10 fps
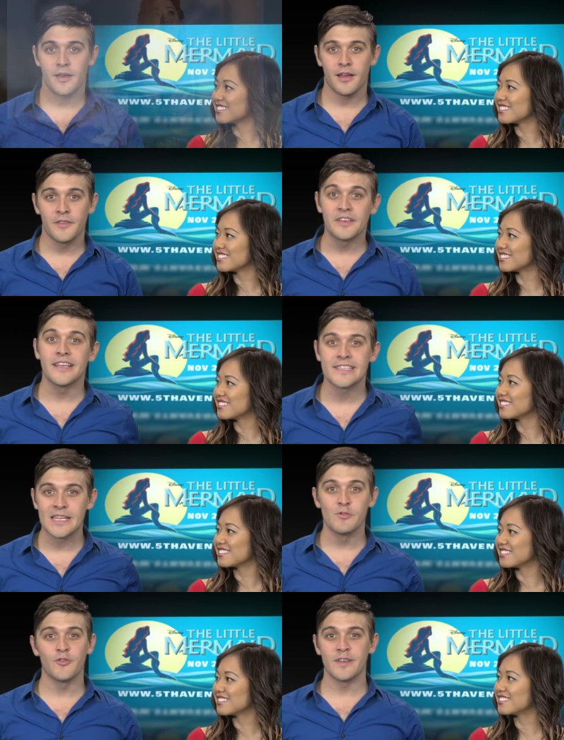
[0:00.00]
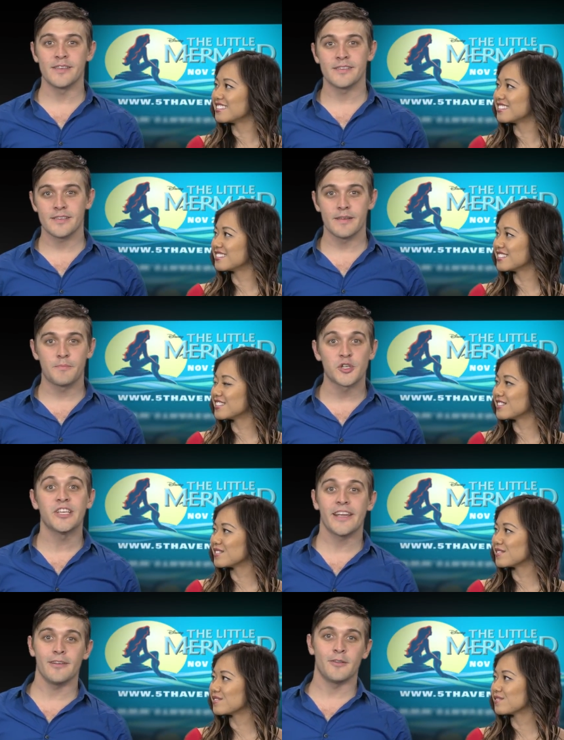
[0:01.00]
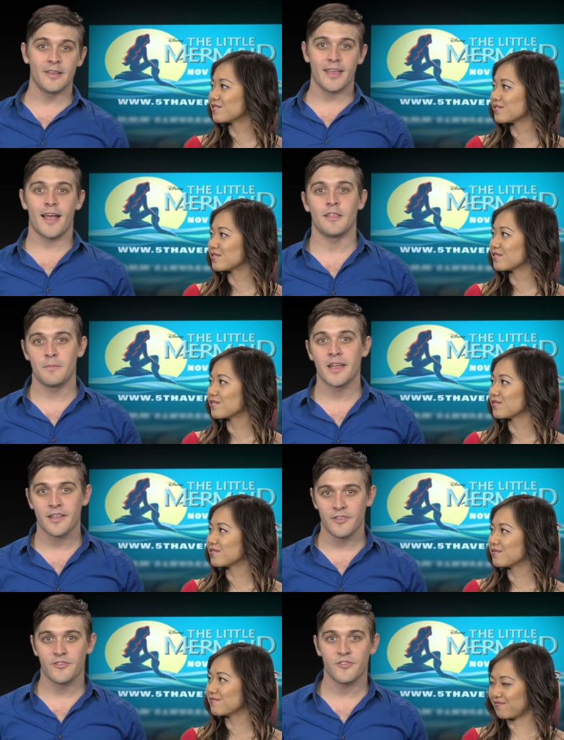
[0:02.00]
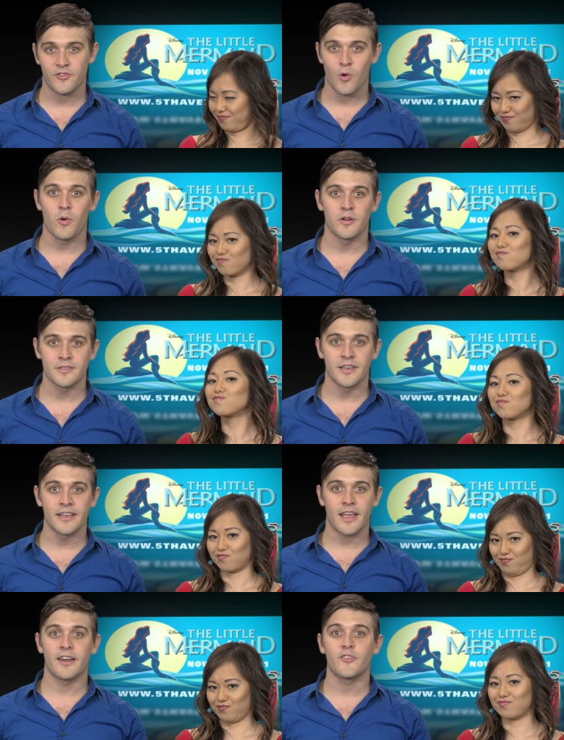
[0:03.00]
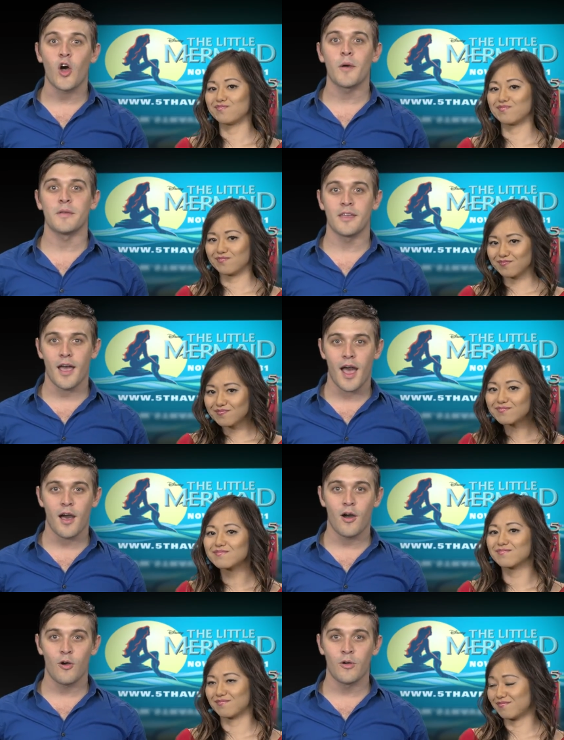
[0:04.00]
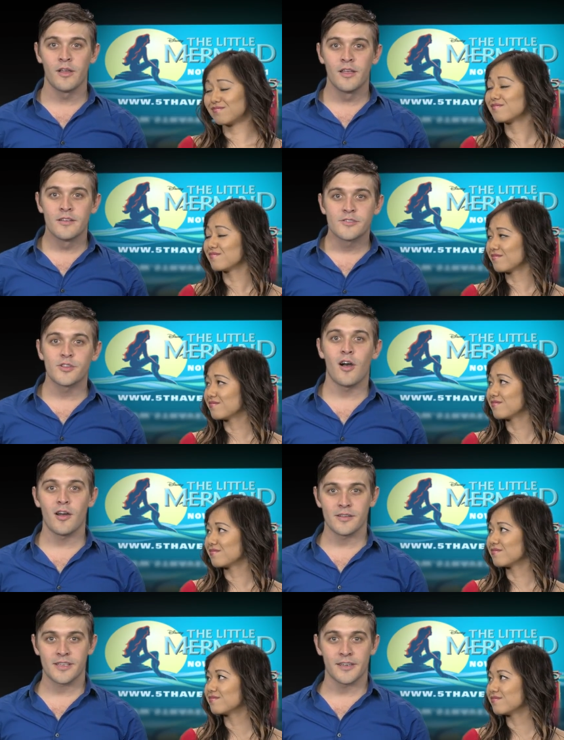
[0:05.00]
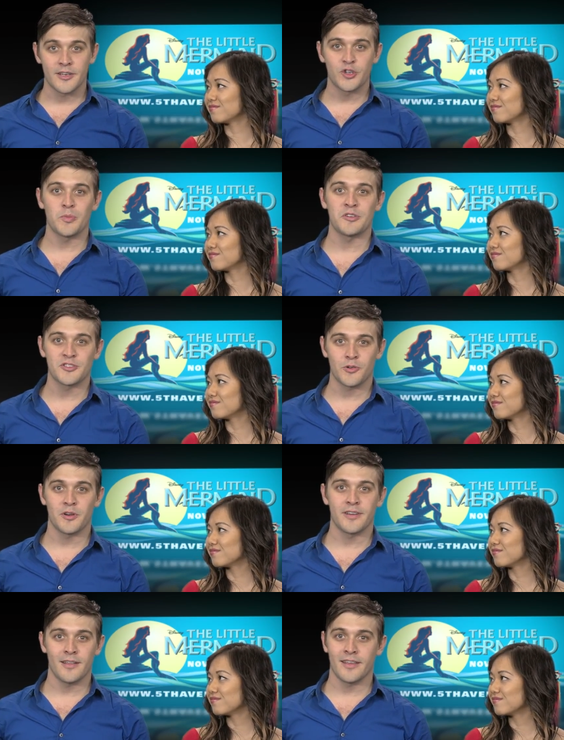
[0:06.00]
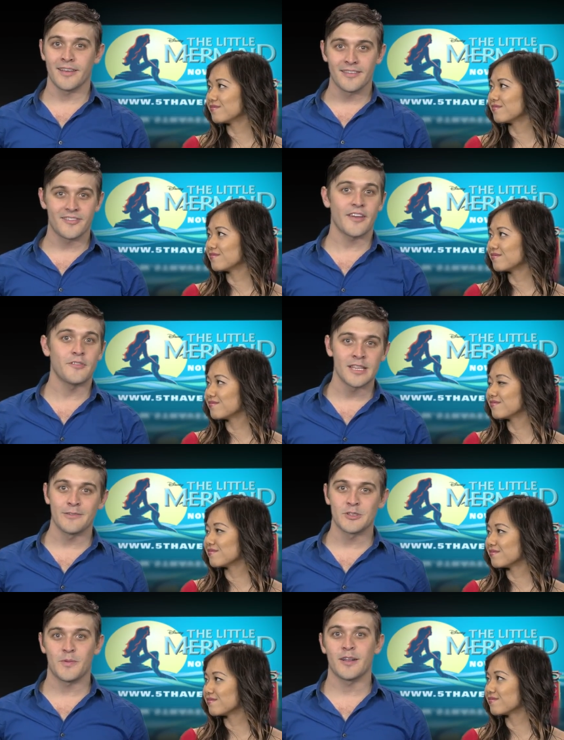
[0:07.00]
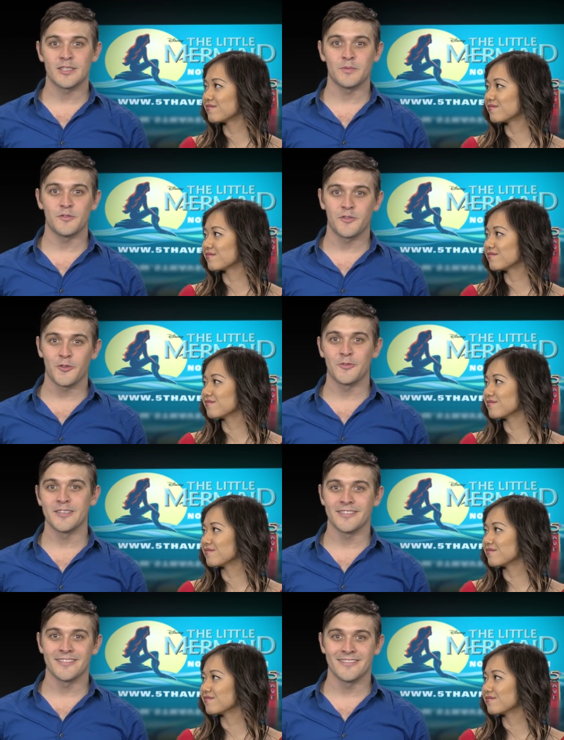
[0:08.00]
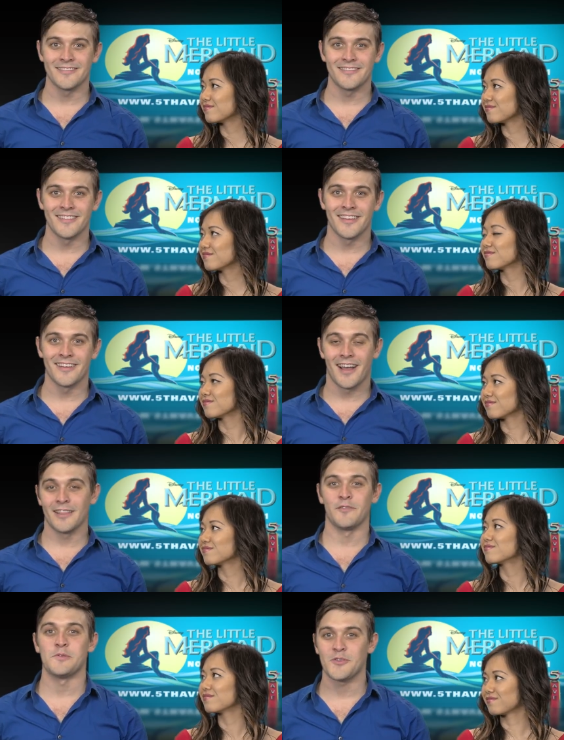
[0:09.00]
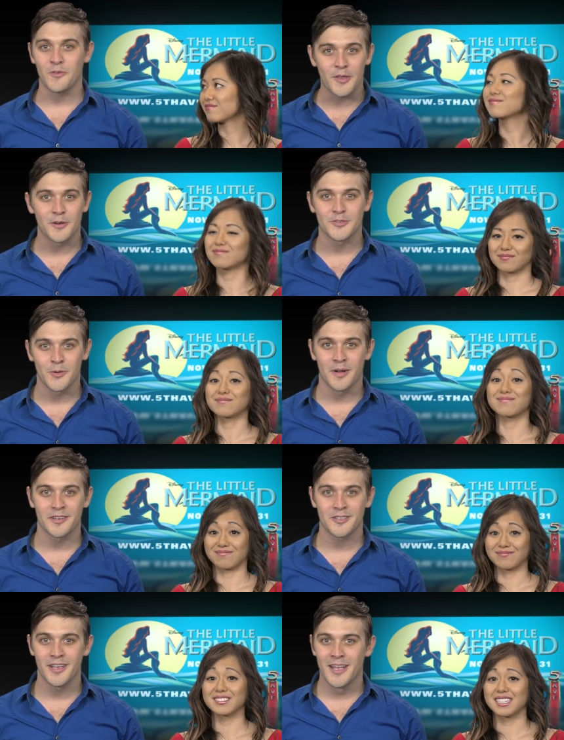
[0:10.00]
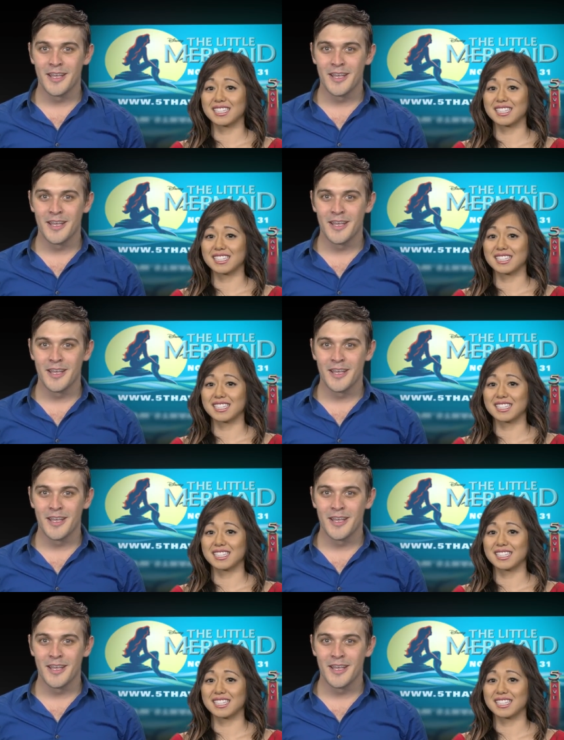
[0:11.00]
Speaker 1: the Disney movies, particularly Alan Menken's scores, and it kind of taught me how songs can contribute to storytelling and is definitely responsible for the reason that I love musical theater so much.